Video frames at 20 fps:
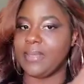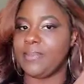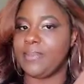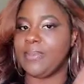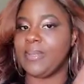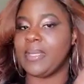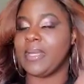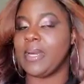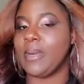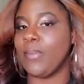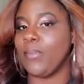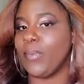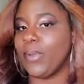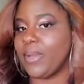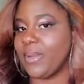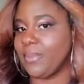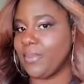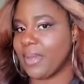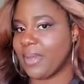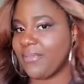become one
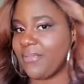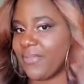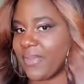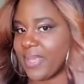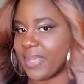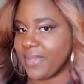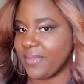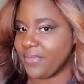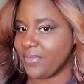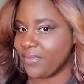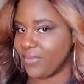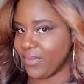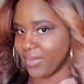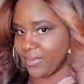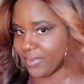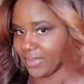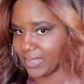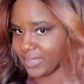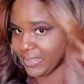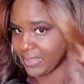of my faves
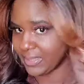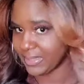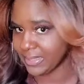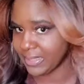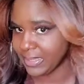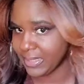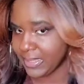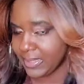very easily.